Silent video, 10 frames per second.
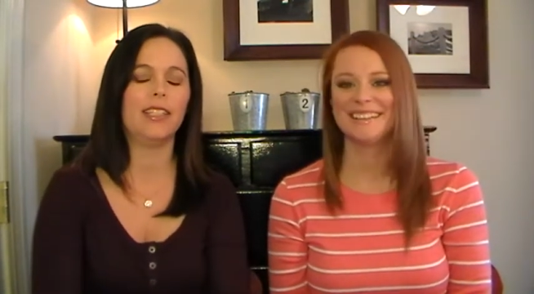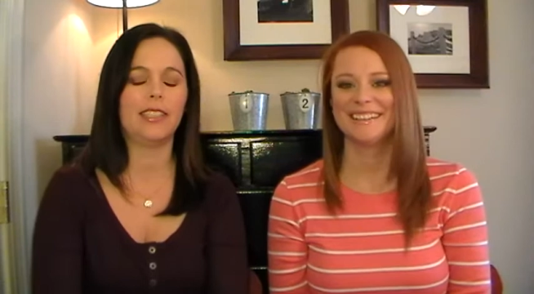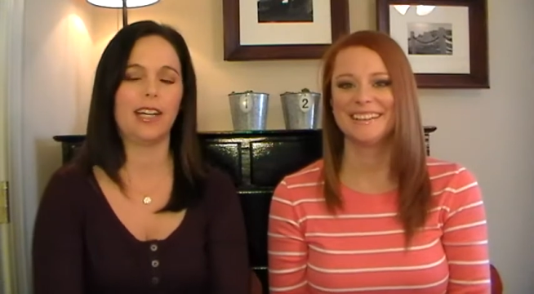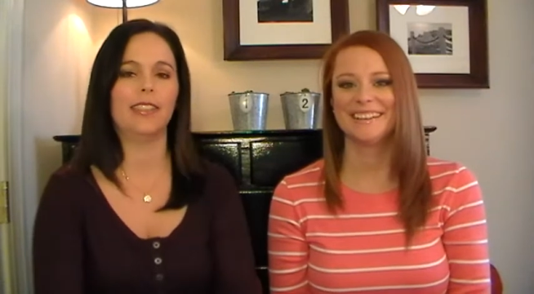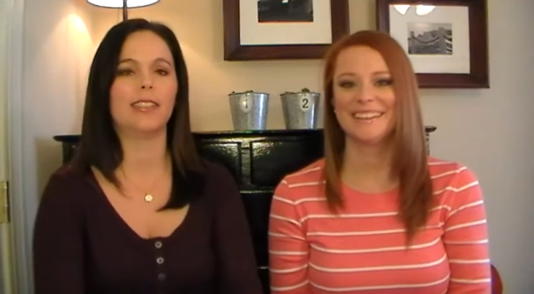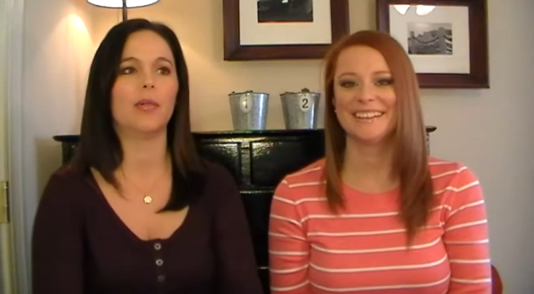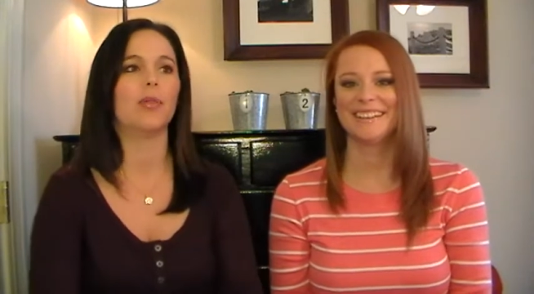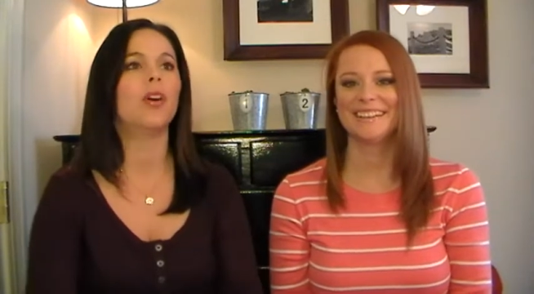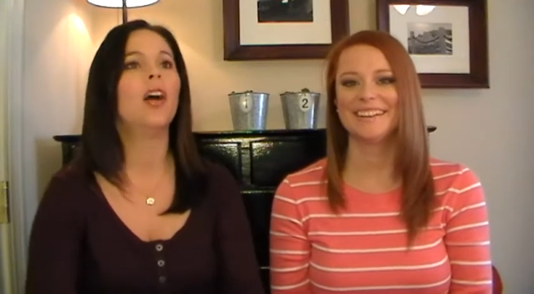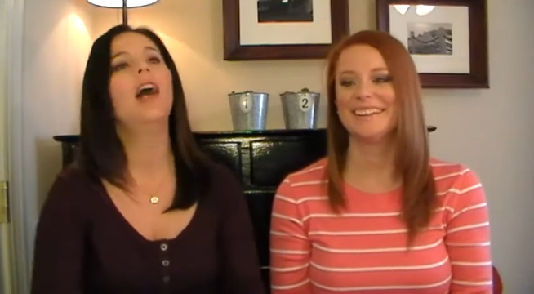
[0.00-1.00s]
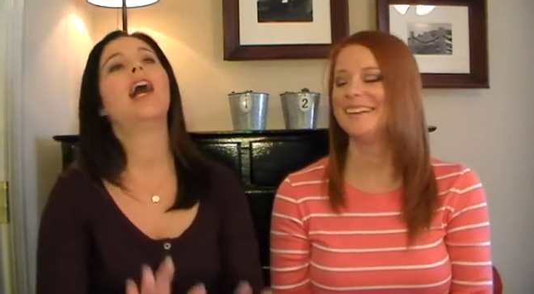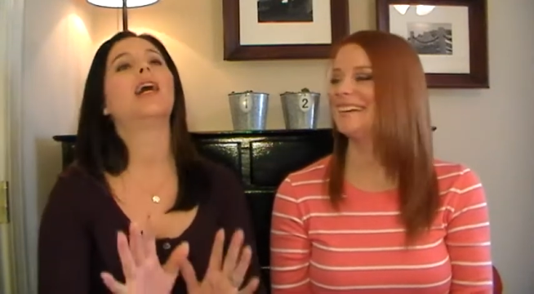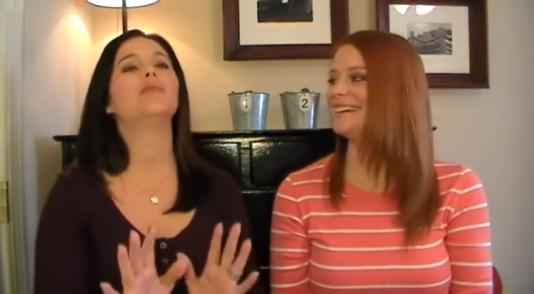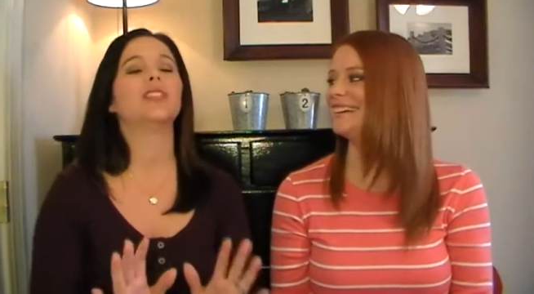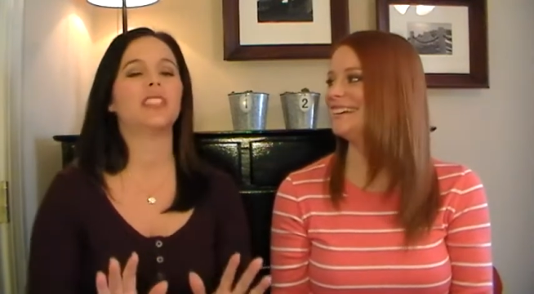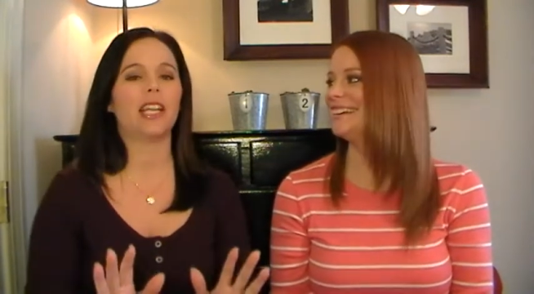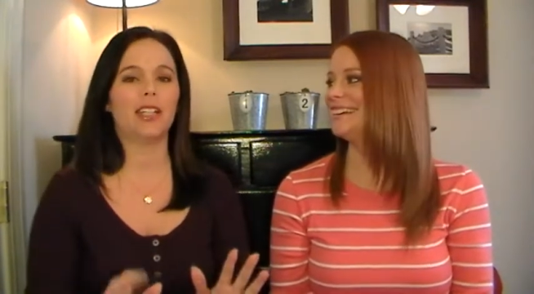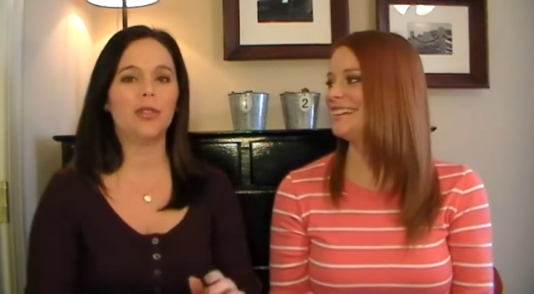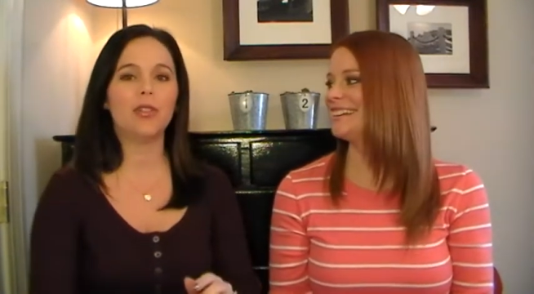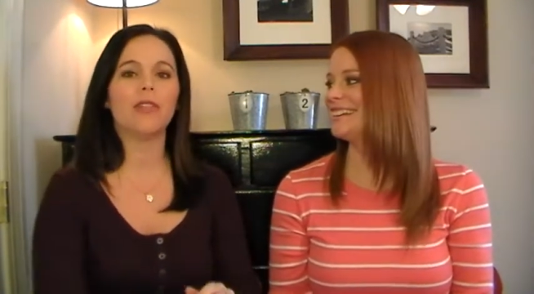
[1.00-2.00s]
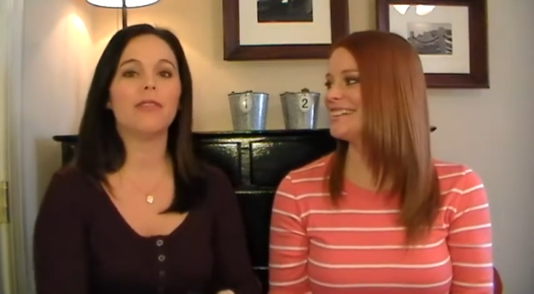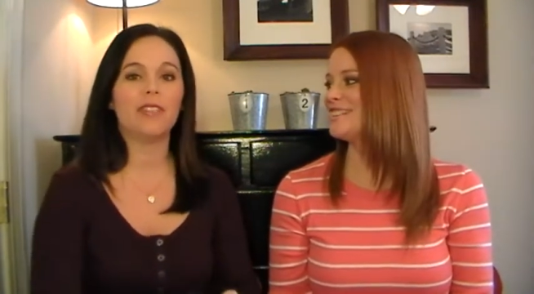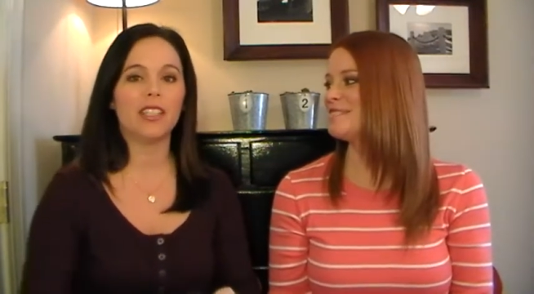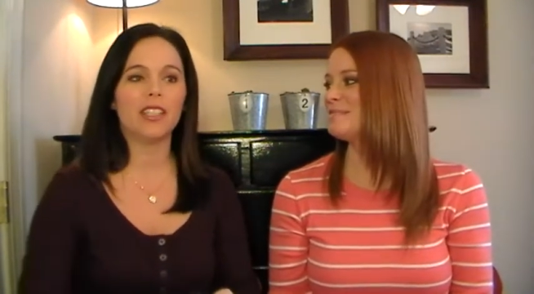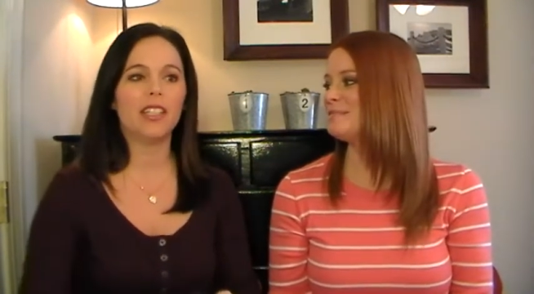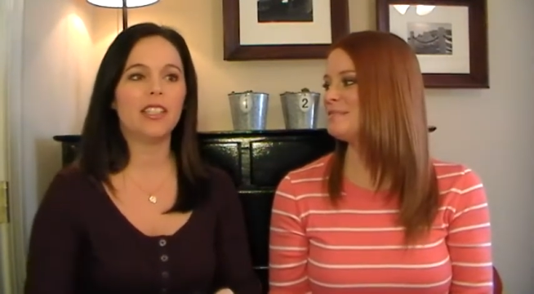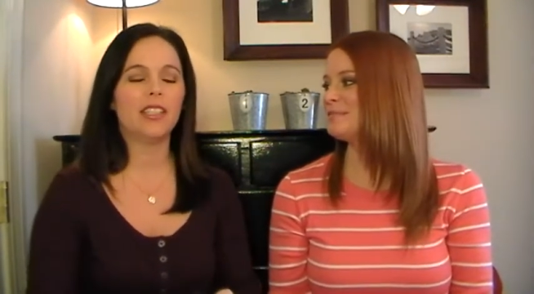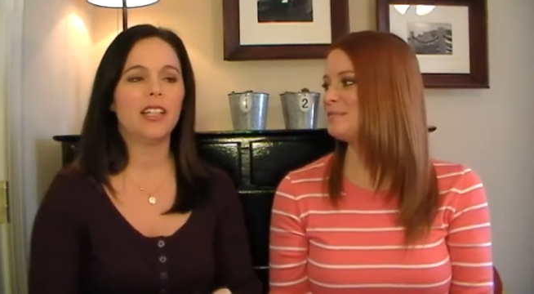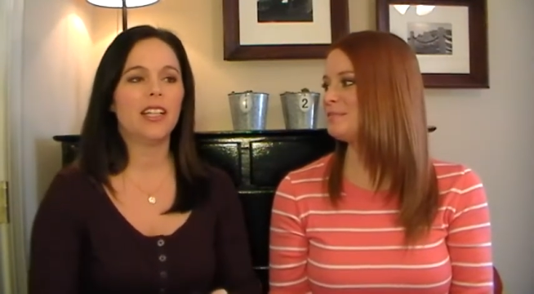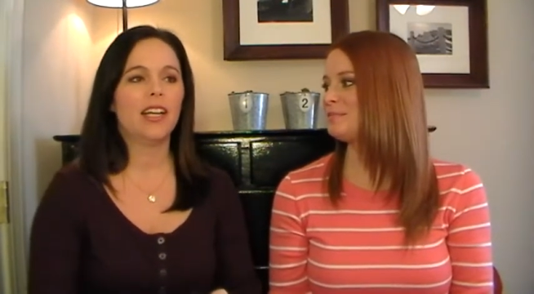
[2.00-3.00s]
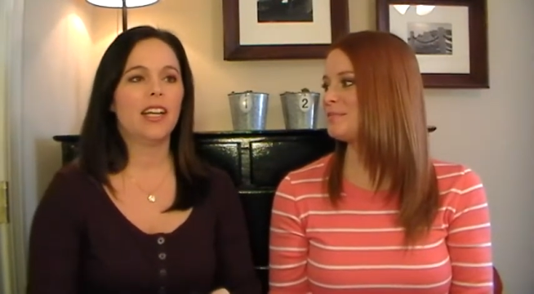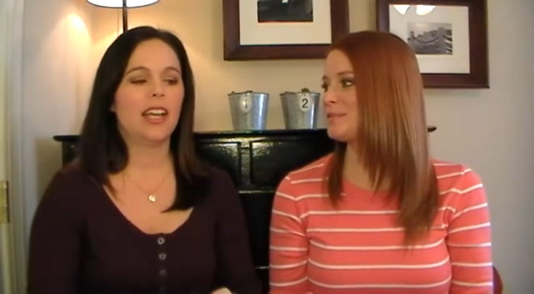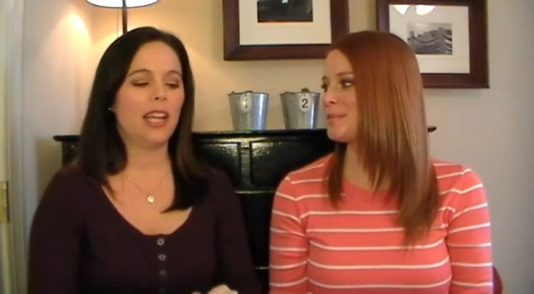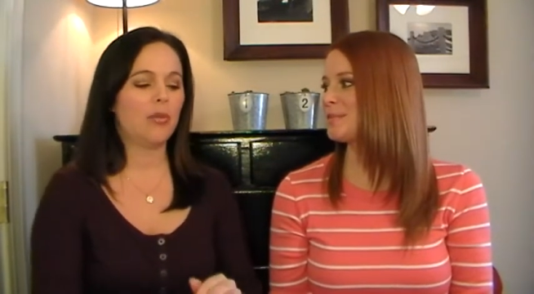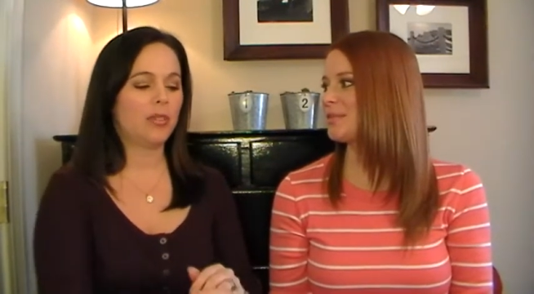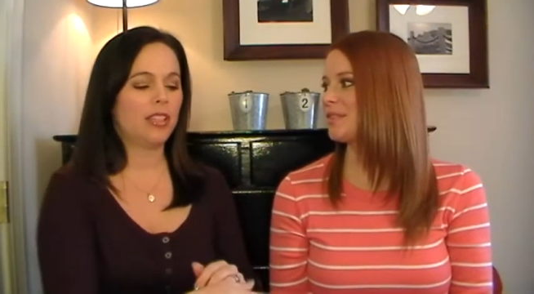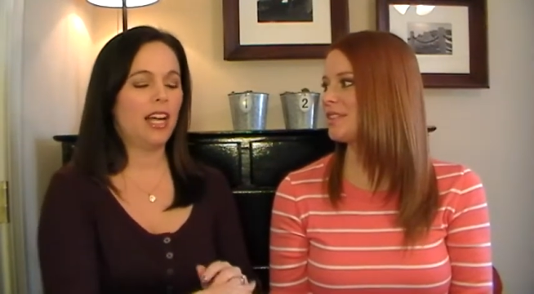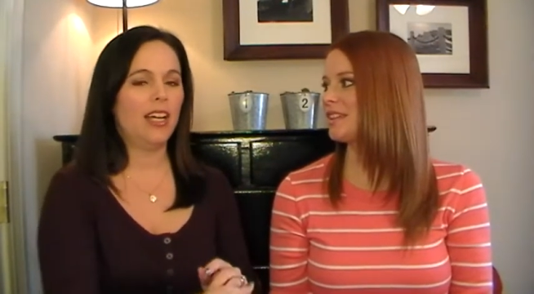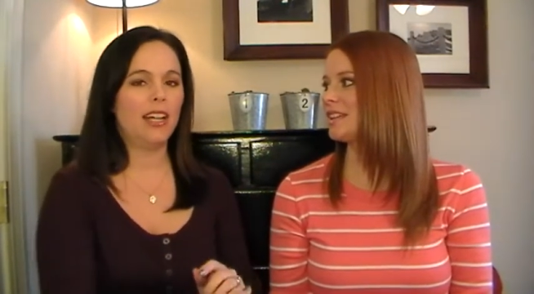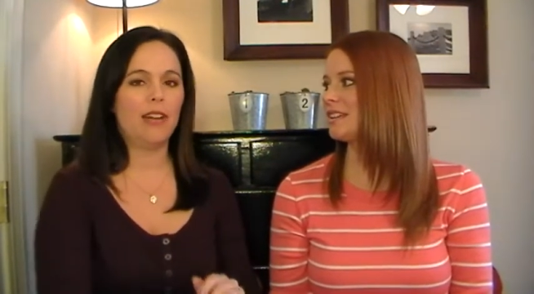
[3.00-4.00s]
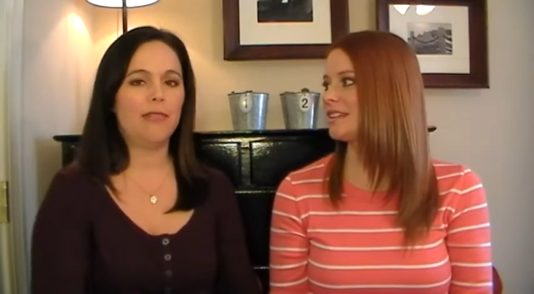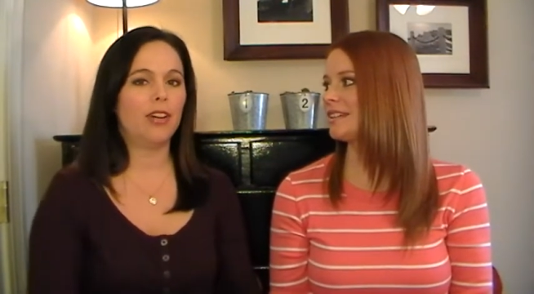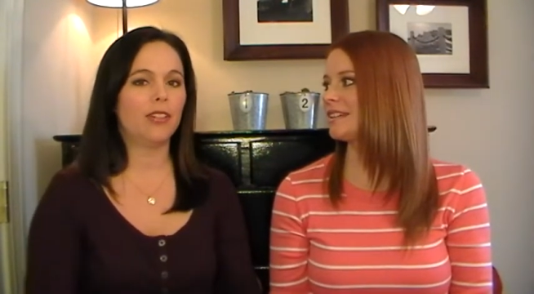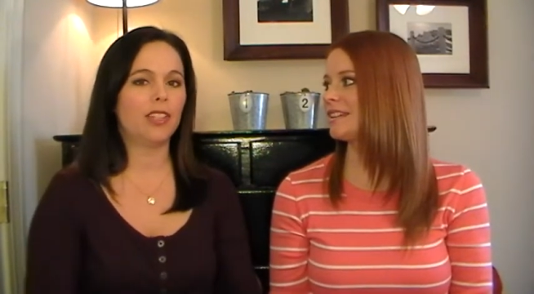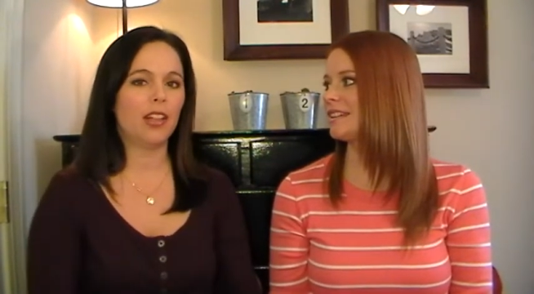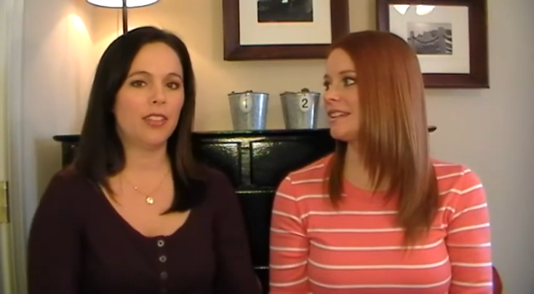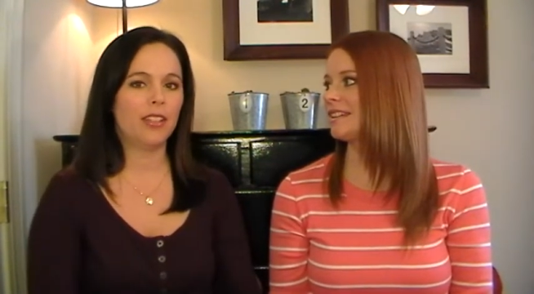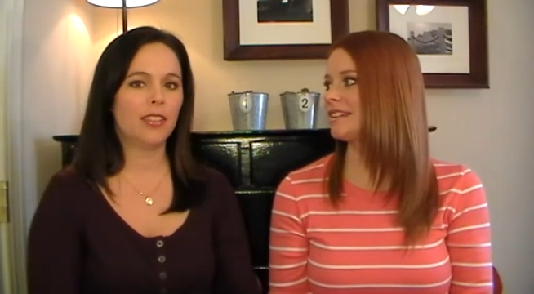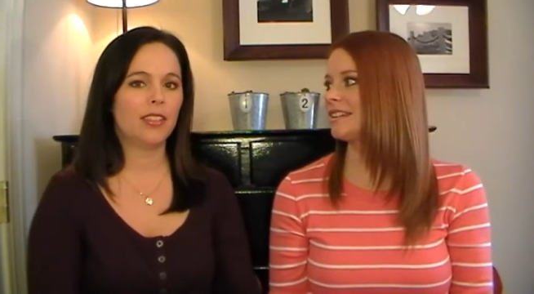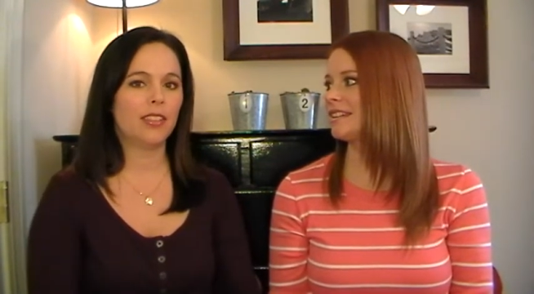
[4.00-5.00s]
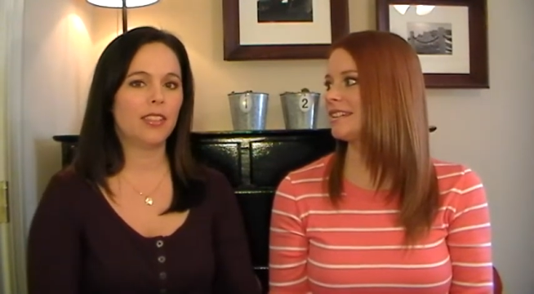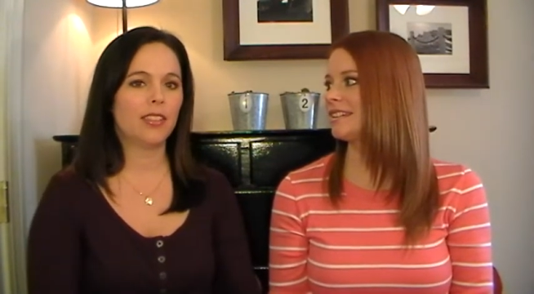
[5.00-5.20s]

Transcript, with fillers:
Speaker 1: teeny tiny stubble. I'm just saying you could feel it. And with that, I felt nothing.